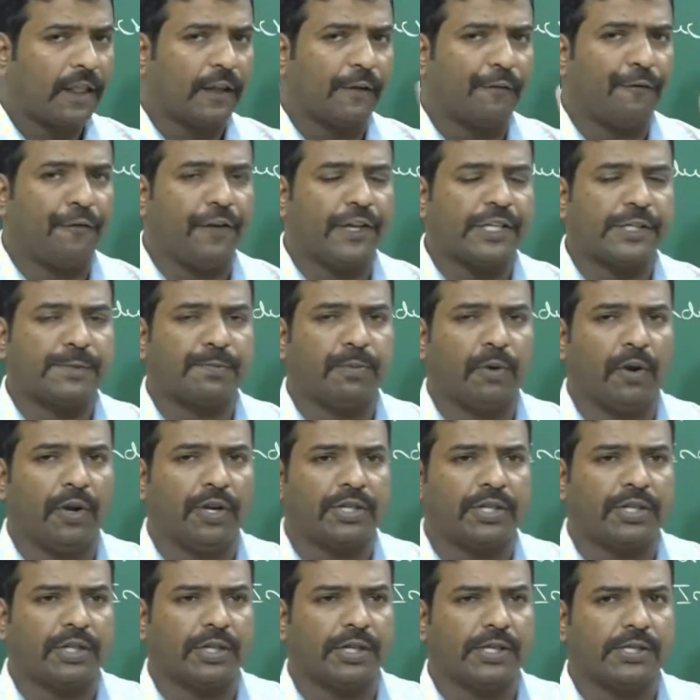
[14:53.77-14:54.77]
the first
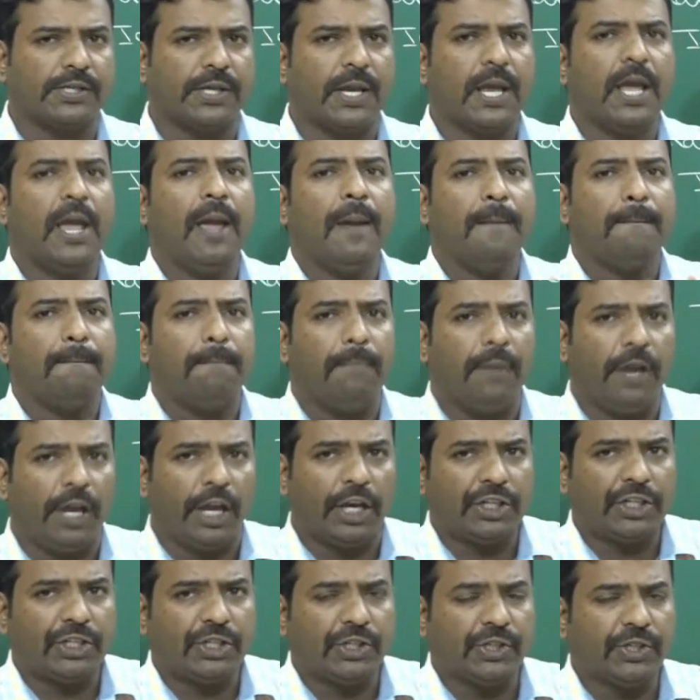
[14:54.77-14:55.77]
point is
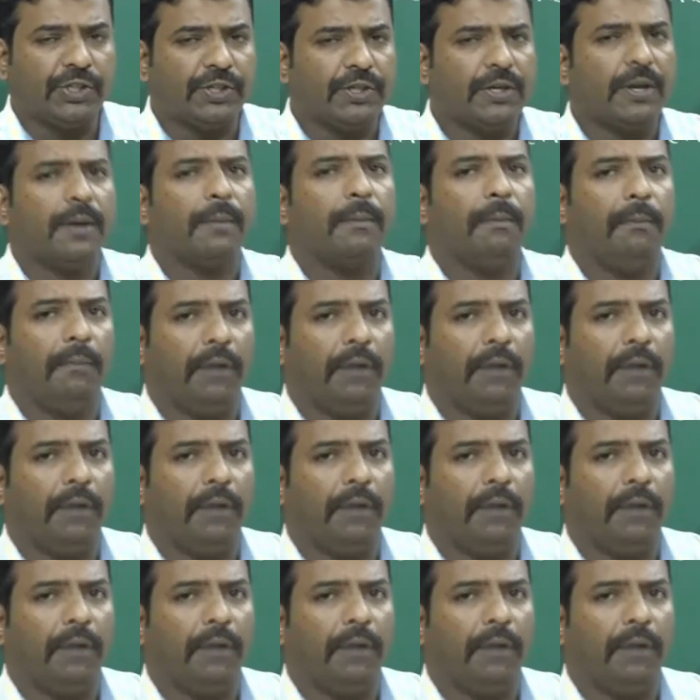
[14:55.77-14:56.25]
make sure